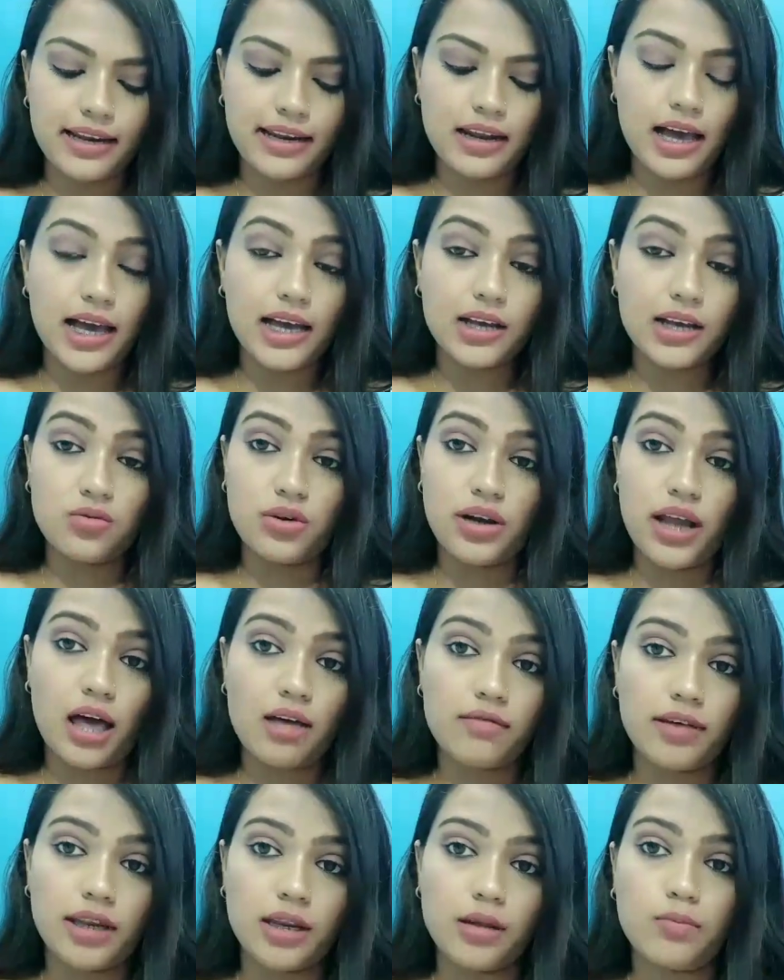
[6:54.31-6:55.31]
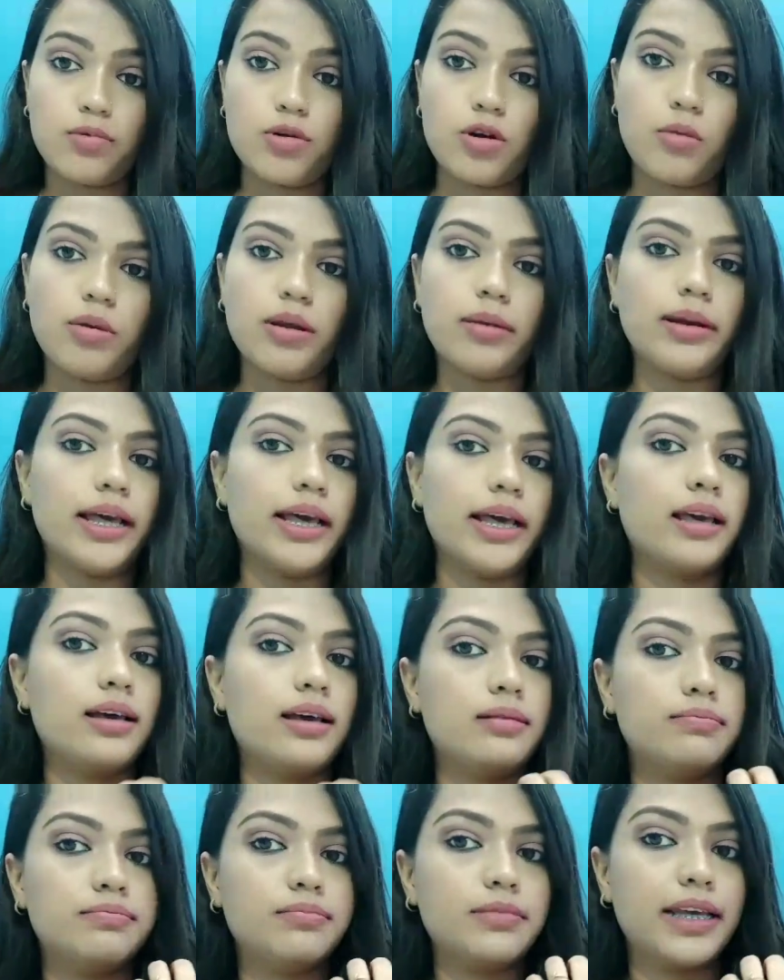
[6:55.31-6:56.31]
I'm not having any problem
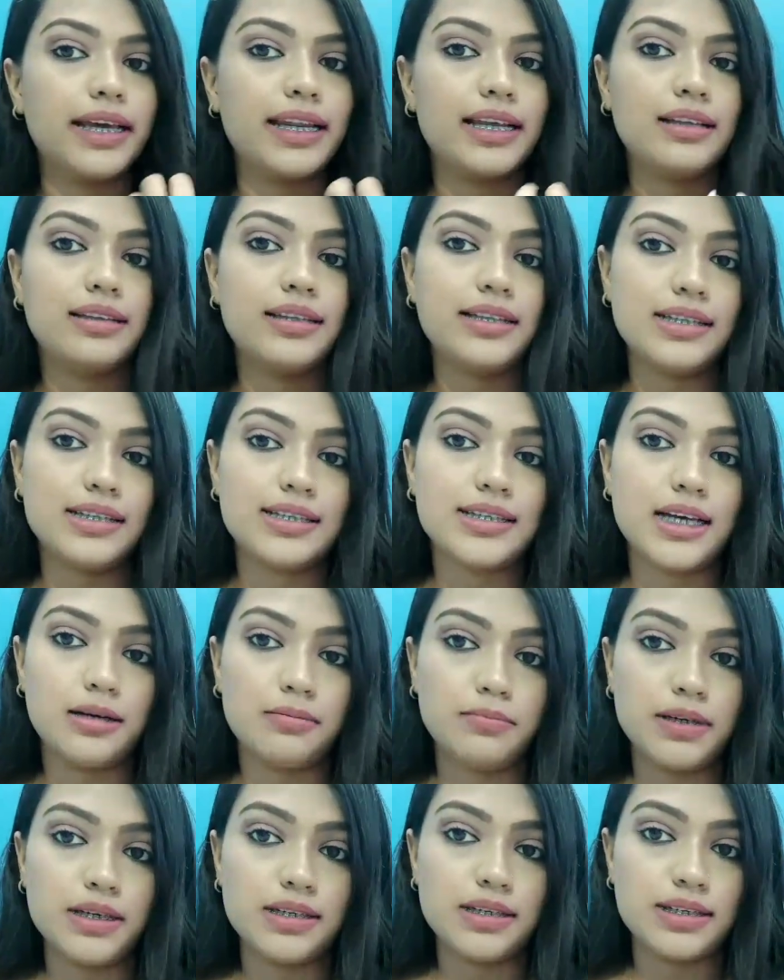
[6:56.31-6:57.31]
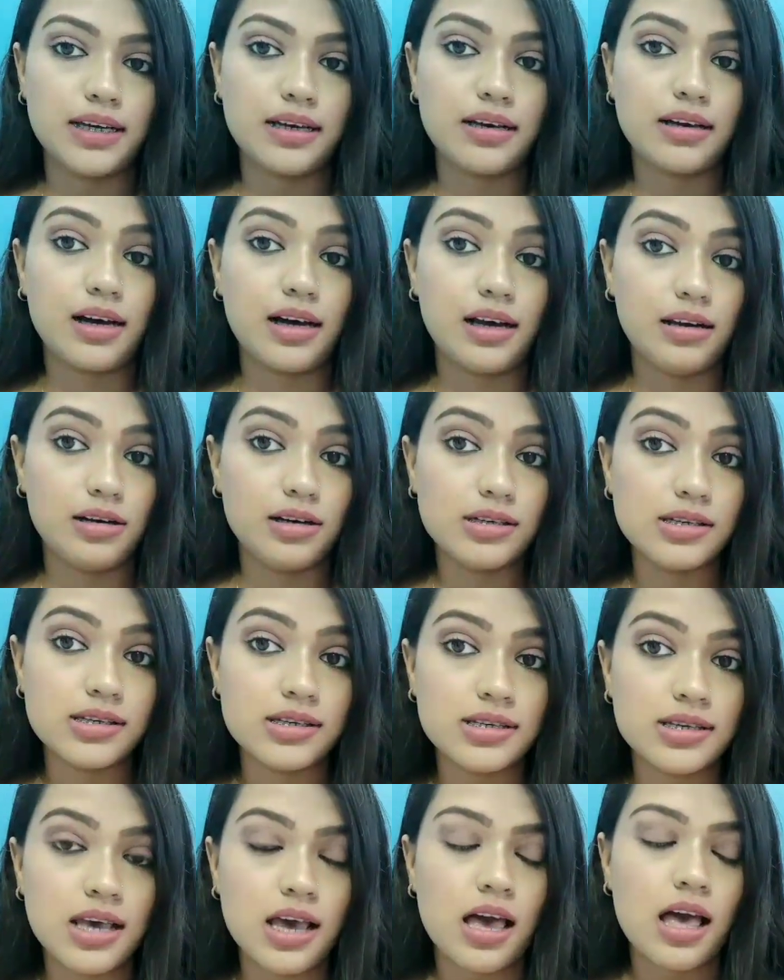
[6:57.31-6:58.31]
like getting this amazing
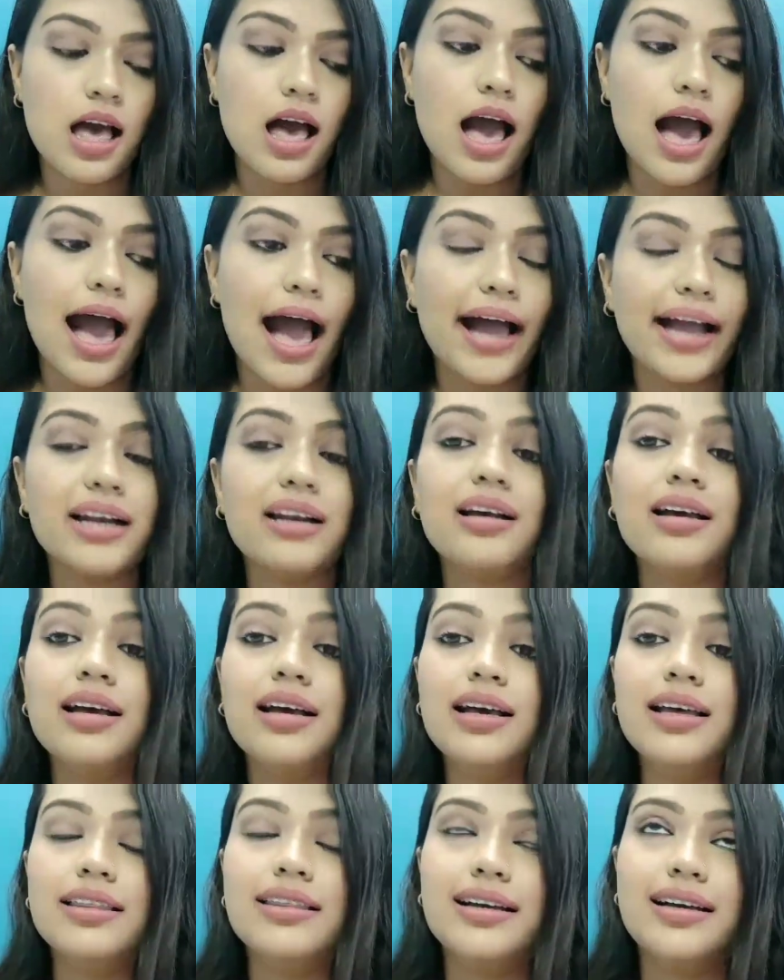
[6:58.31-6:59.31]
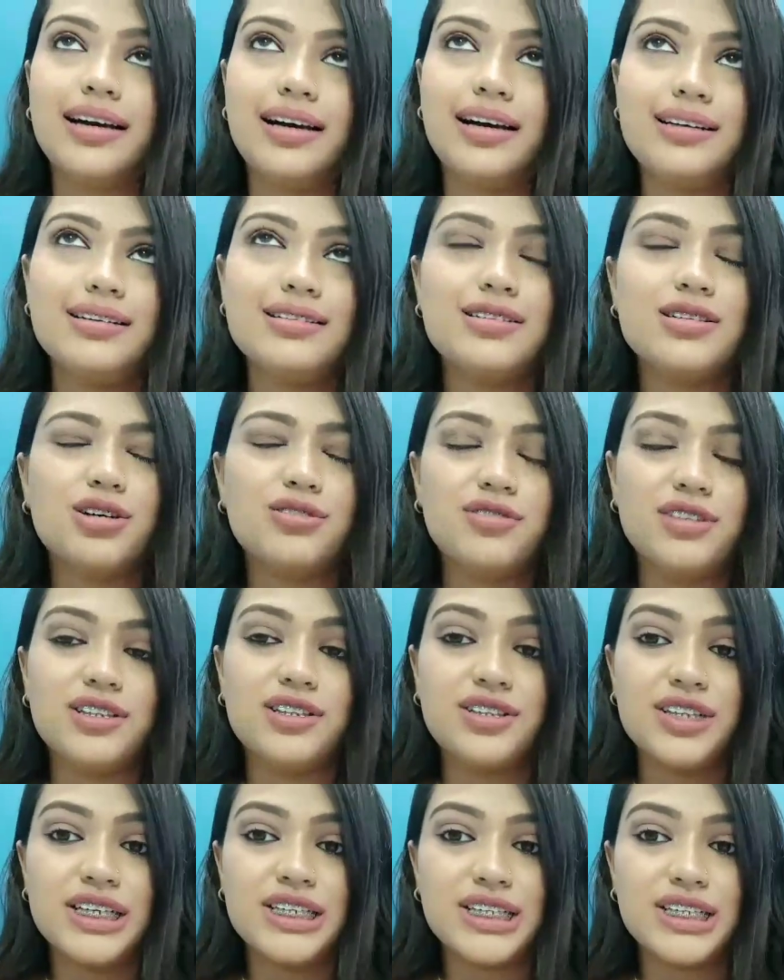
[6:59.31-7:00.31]
colors, and the colors of this range
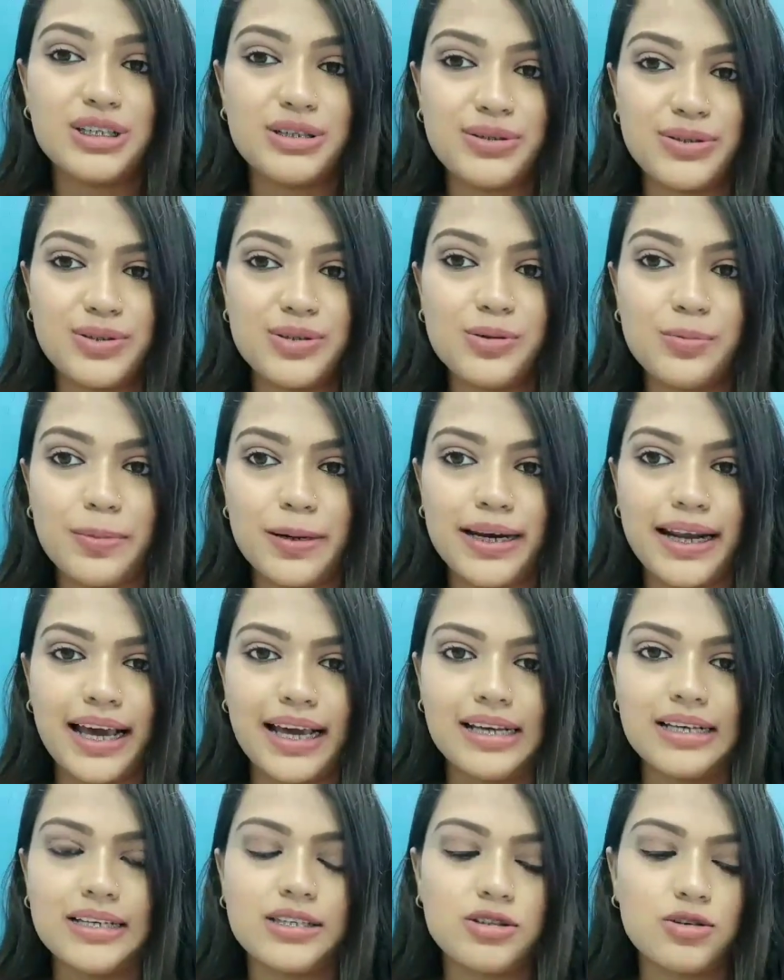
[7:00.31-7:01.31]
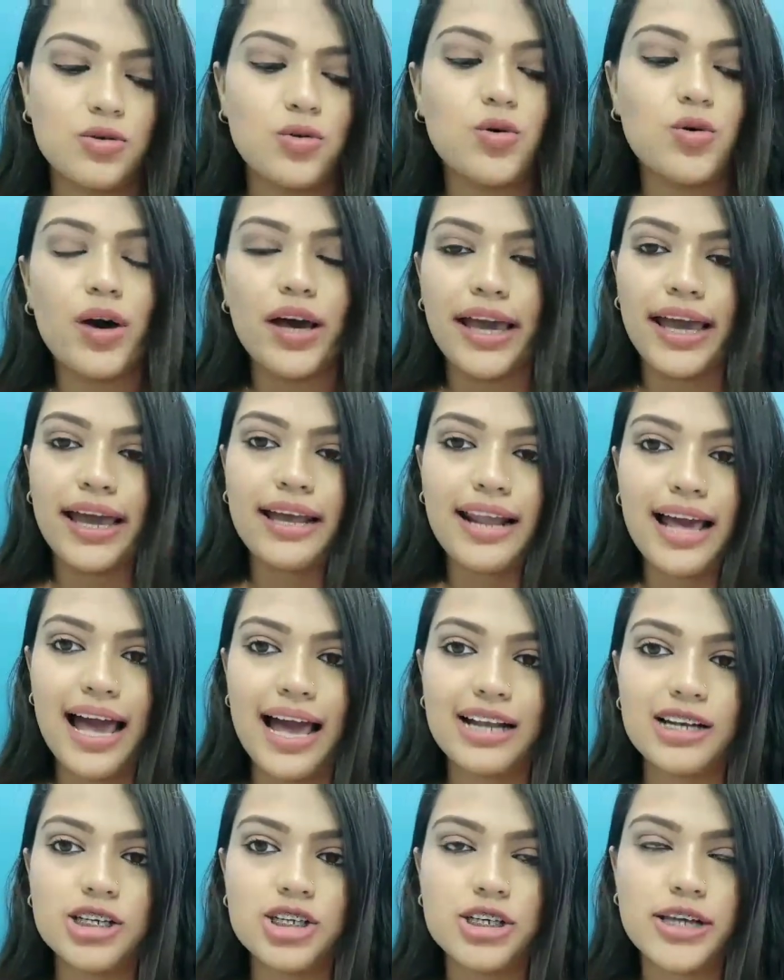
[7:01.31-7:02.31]
are super nice. So go ahead and
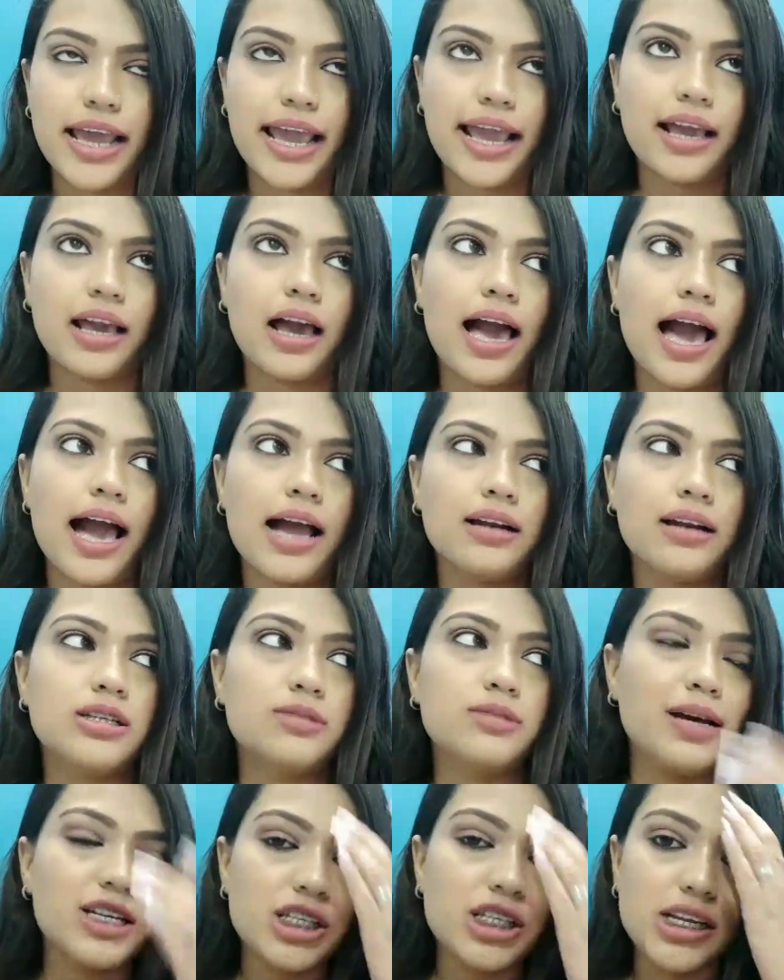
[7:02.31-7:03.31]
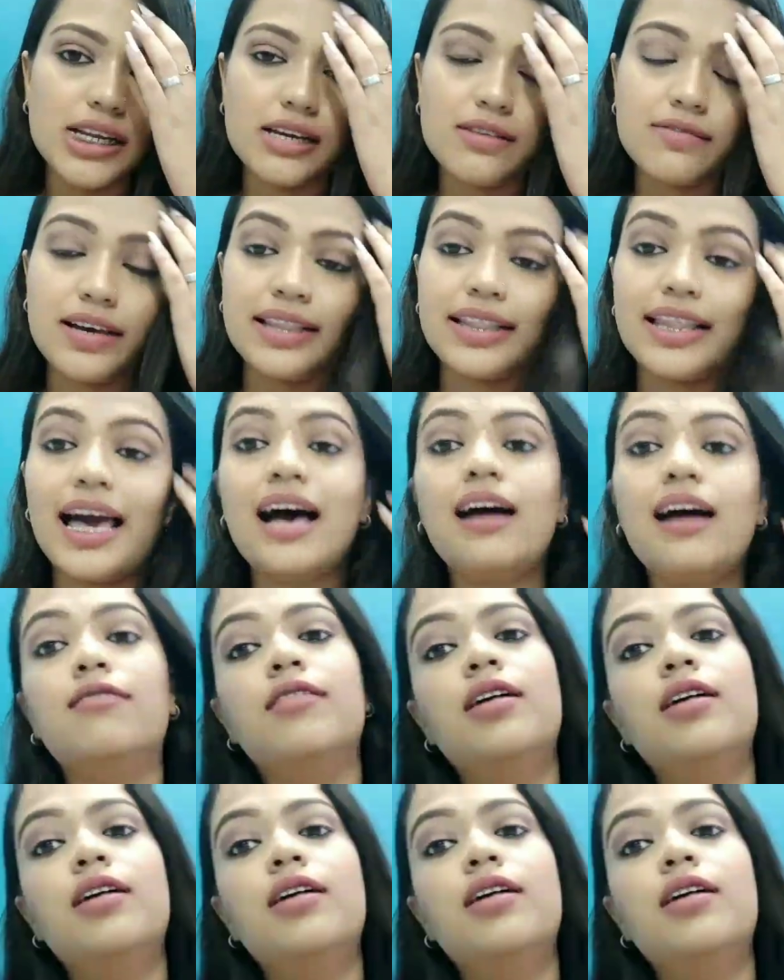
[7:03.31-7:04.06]
check, and especially when they have